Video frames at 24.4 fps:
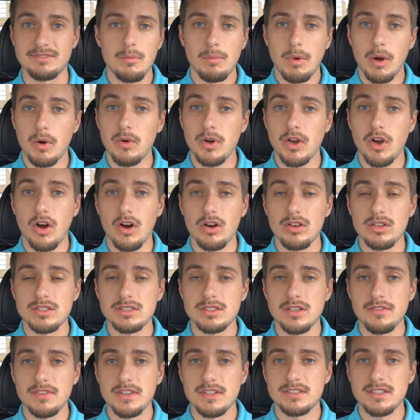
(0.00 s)
But regardless
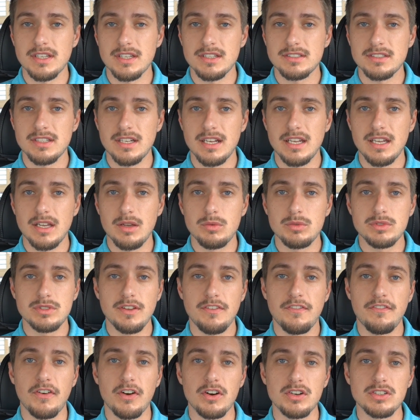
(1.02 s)
of this incident, it was the
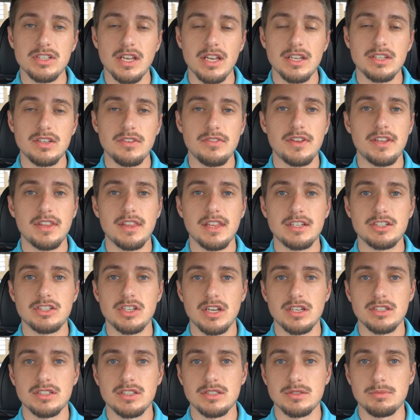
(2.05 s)
first SUV that
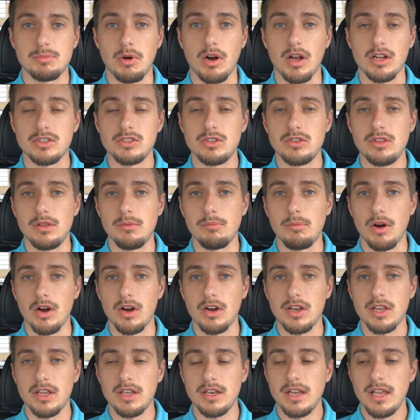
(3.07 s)
Genesis brought to the
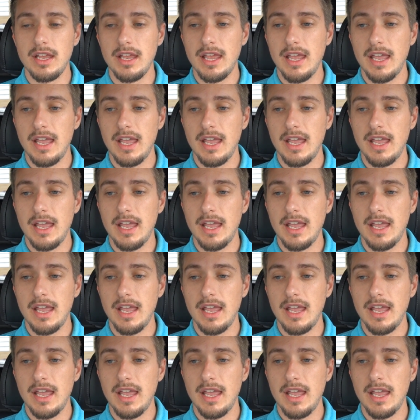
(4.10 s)
market,